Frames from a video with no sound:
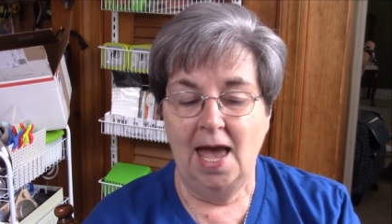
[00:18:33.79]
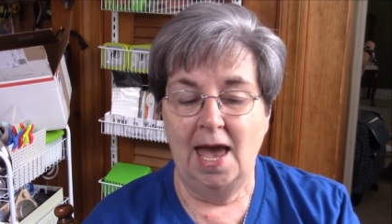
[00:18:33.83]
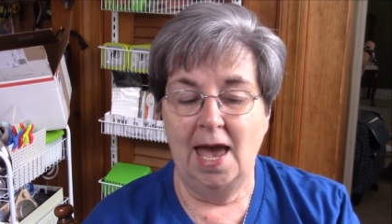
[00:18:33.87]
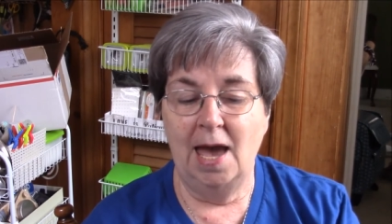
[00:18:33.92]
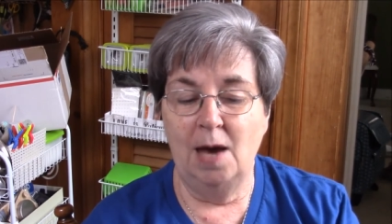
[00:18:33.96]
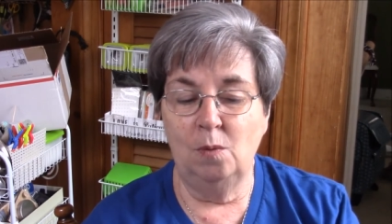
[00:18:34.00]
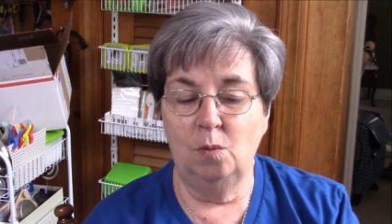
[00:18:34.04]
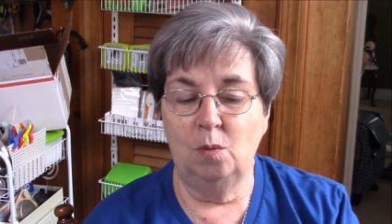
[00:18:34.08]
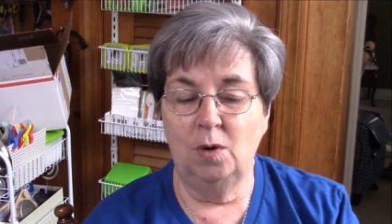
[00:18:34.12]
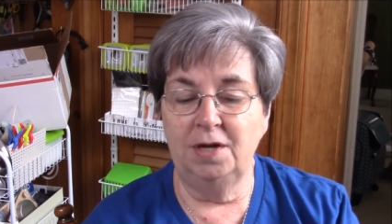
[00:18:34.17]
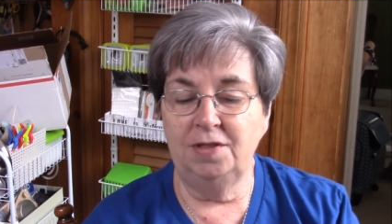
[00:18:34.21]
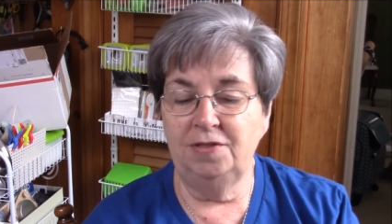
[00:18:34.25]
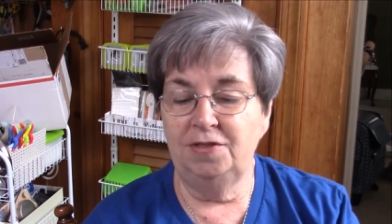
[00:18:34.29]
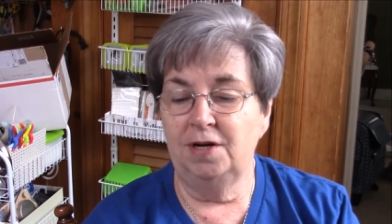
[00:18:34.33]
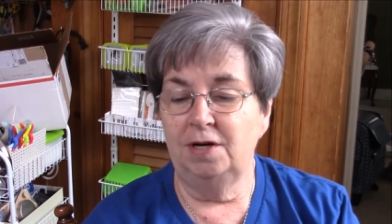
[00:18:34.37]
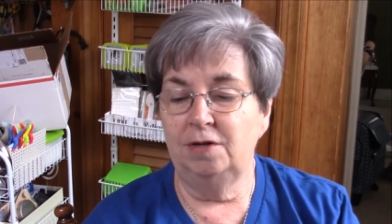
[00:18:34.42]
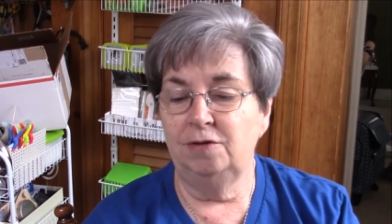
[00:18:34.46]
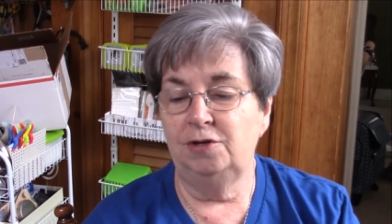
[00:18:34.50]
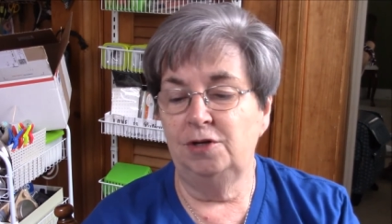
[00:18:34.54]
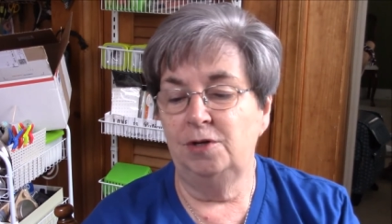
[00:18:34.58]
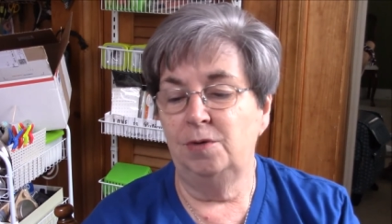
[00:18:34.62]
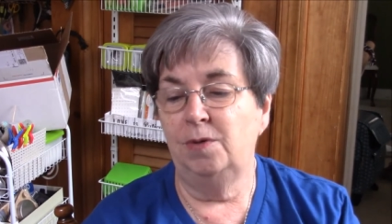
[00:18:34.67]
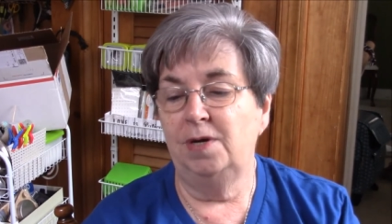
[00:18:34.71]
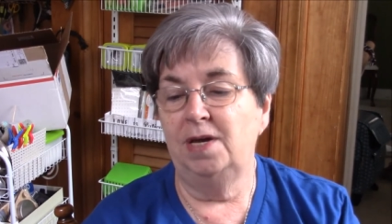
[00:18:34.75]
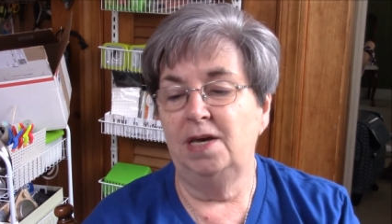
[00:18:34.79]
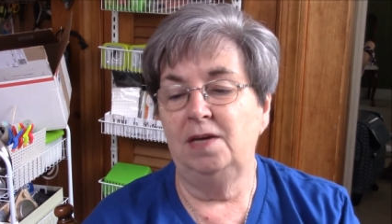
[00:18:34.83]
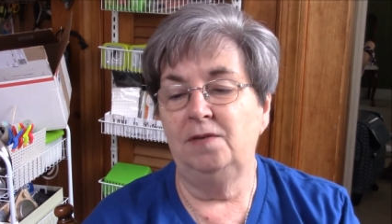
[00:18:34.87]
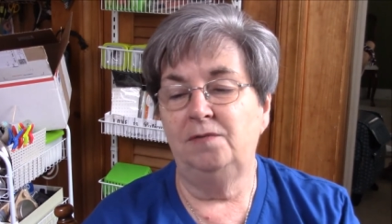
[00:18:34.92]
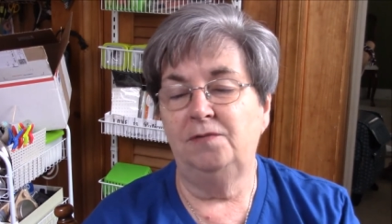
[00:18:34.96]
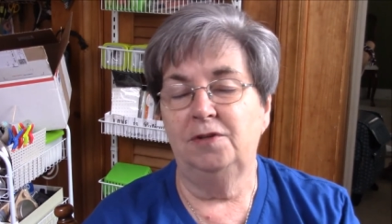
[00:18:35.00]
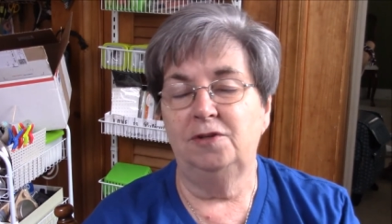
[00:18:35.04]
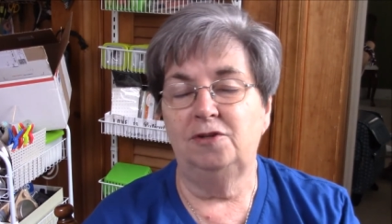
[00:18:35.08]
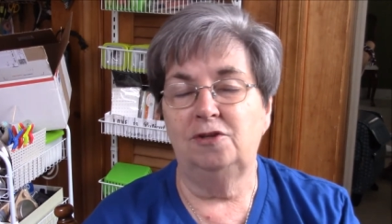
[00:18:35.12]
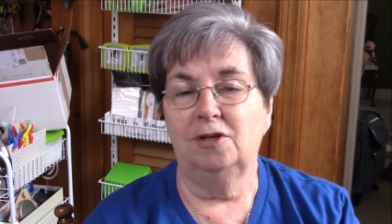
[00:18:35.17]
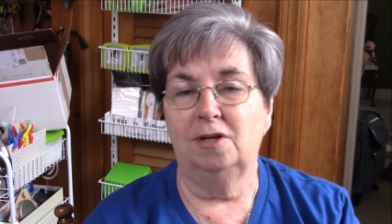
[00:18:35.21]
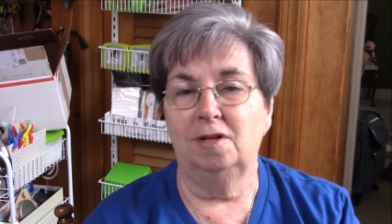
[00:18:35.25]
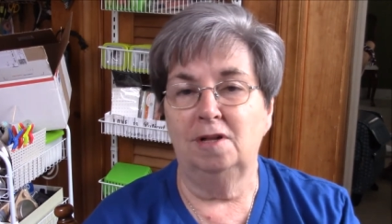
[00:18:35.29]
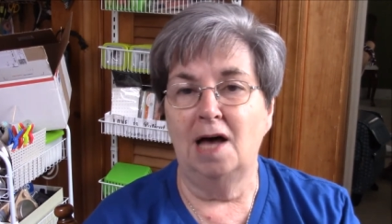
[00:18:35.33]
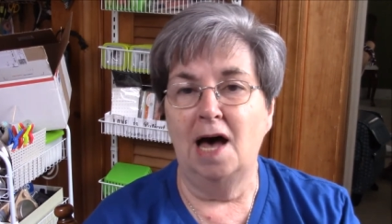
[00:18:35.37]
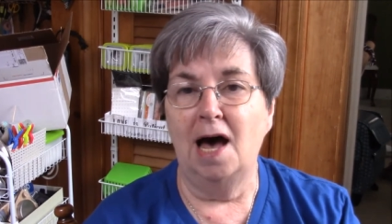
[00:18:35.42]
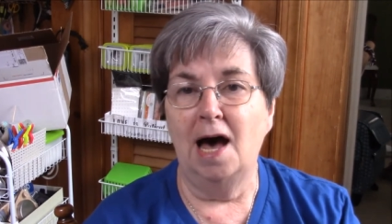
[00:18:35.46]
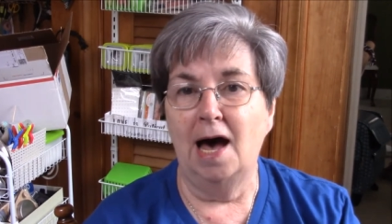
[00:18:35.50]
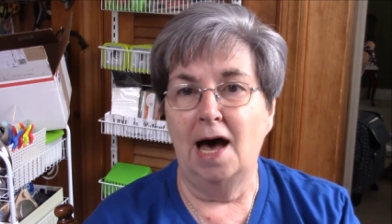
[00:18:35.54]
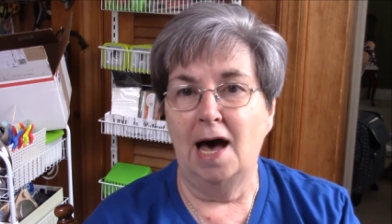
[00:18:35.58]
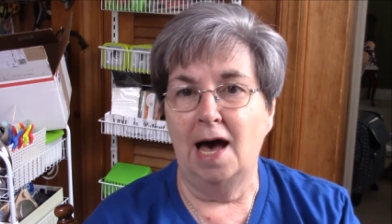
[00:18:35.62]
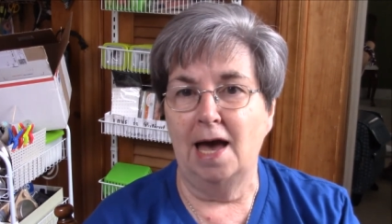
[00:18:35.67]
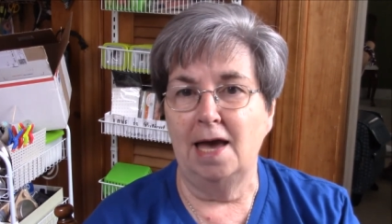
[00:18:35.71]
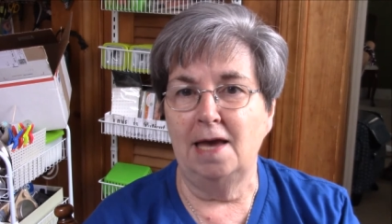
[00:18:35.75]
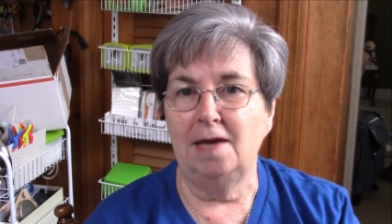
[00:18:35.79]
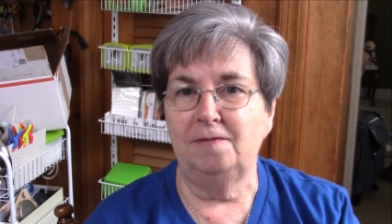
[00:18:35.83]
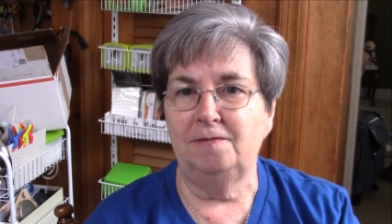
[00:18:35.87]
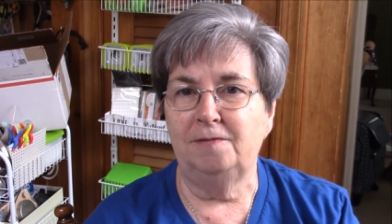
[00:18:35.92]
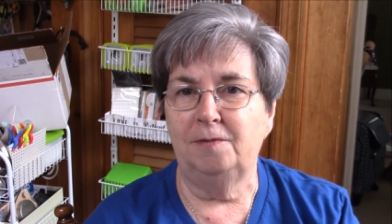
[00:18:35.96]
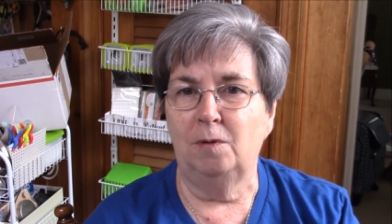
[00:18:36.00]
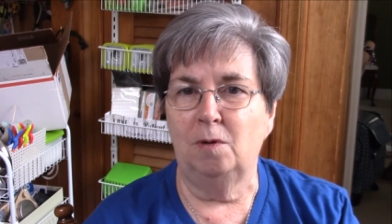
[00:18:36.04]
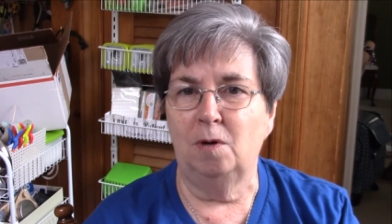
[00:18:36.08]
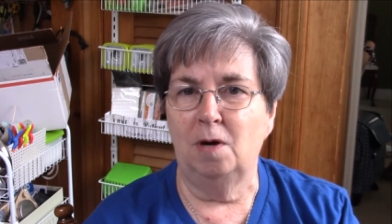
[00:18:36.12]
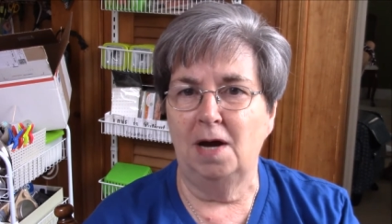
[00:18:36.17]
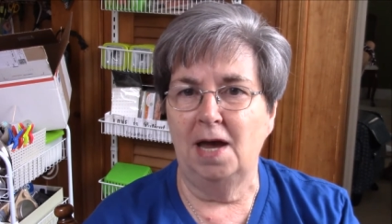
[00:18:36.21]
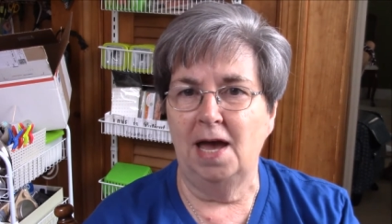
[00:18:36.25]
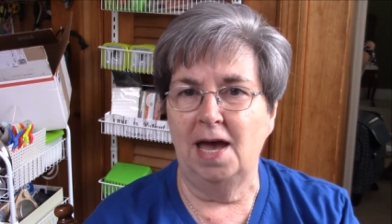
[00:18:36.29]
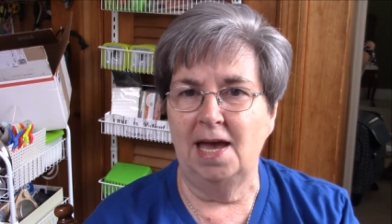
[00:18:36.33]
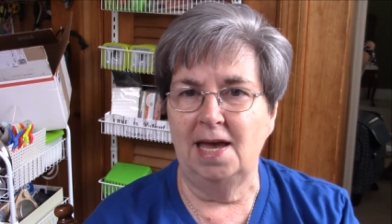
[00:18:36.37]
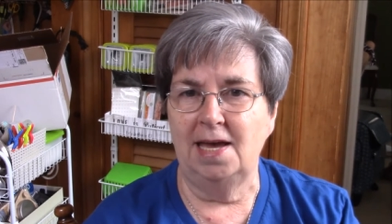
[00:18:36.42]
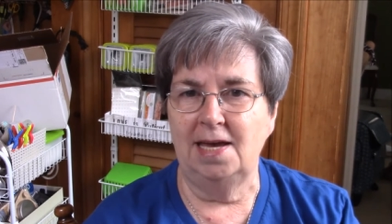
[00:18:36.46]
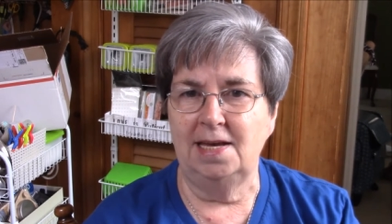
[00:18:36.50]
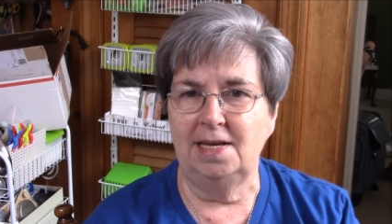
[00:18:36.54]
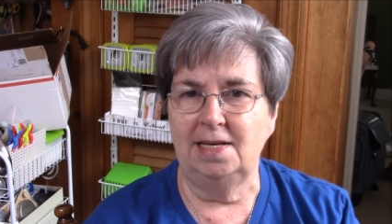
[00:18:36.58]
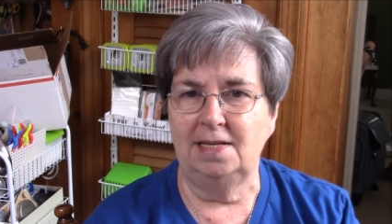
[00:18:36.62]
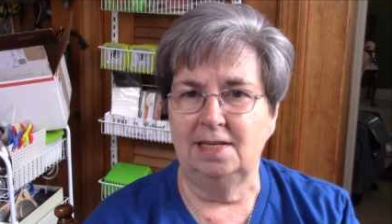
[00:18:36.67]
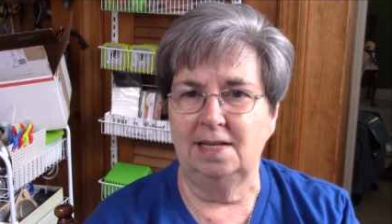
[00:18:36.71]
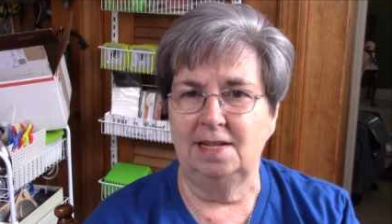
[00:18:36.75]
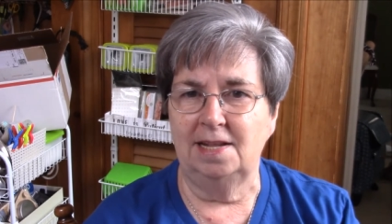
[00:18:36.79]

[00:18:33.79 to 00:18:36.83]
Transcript: and what they're doing for July for a